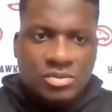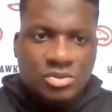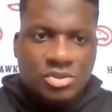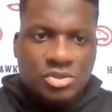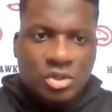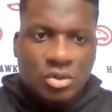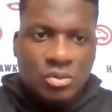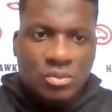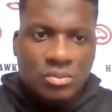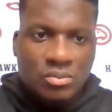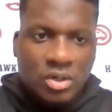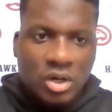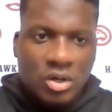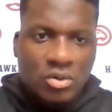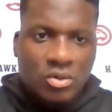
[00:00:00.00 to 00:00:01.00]
show
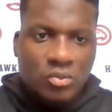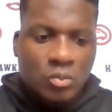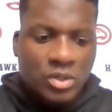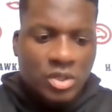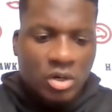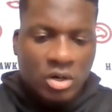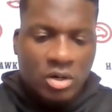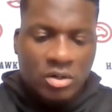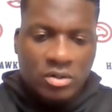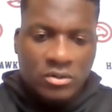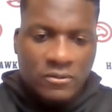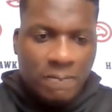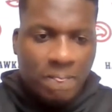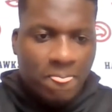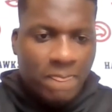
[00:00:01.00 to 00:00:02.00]
how good we are.
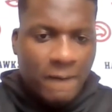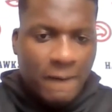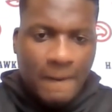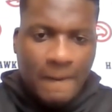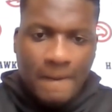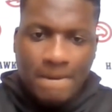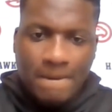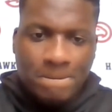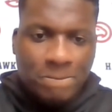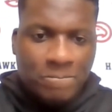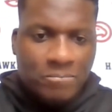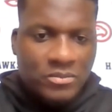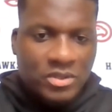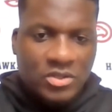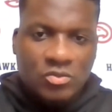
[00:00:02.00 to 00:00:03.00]

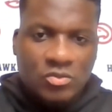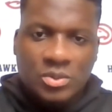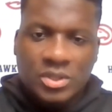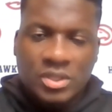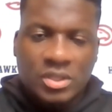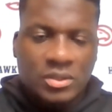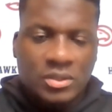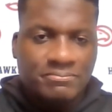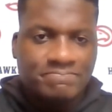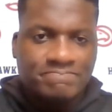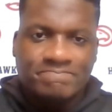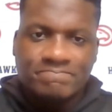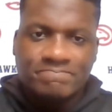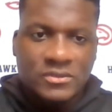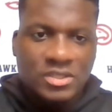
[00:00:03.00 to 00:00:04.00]
It's really a
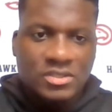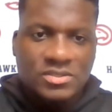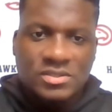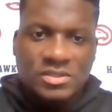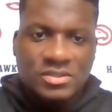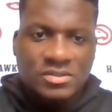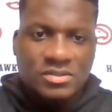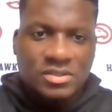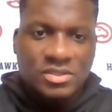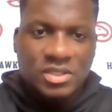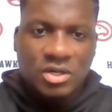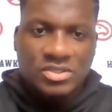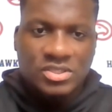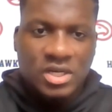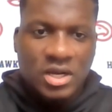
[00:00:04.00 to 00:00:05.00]
it's
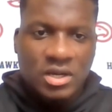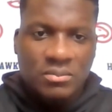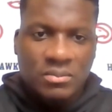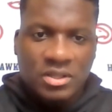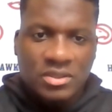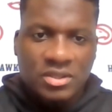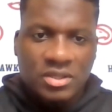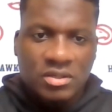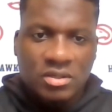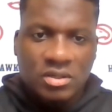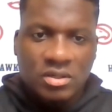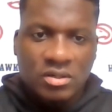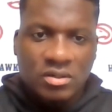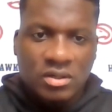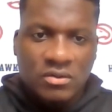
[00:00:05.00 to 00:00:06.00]
our time. I think
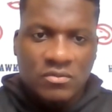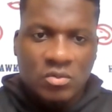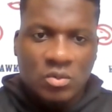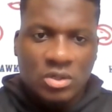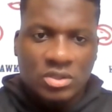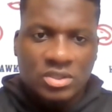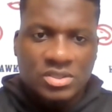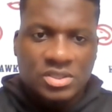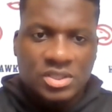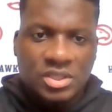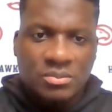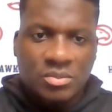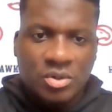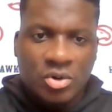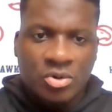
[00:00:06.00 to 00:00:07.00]
everyone on this
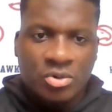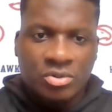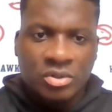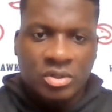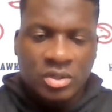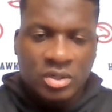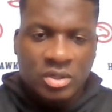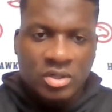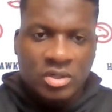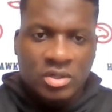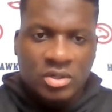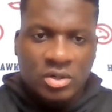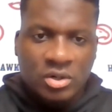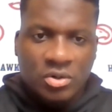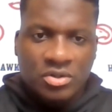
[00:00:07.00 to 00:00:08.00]
team earned
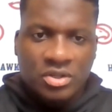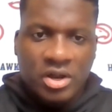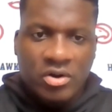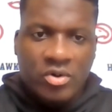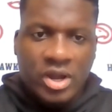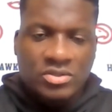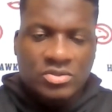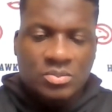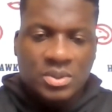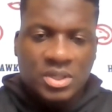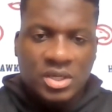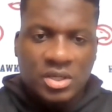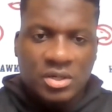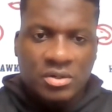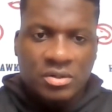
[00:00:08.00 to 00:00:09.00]
that right to be
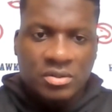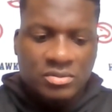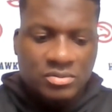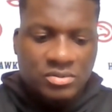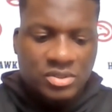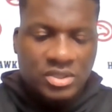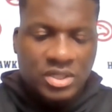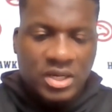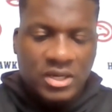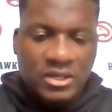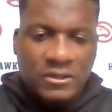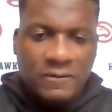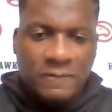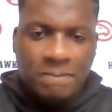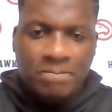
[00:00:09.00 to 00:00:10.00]
here today,
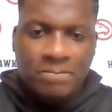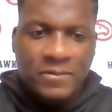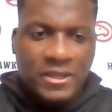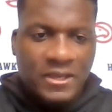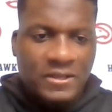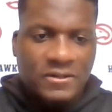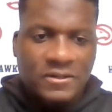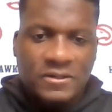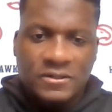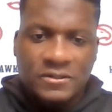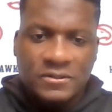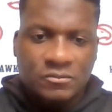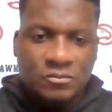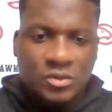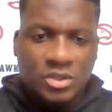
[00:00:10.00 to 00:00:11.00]
and
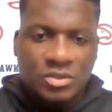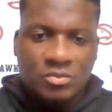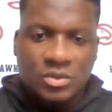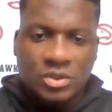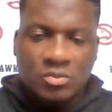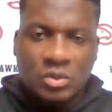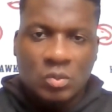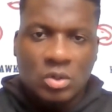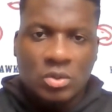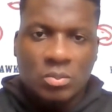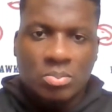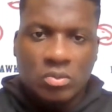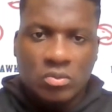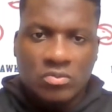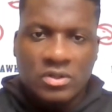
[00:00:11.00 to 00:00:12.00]
we want to
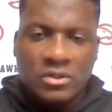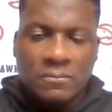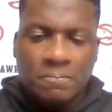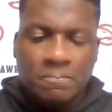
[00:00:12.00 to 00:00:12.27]
prove it.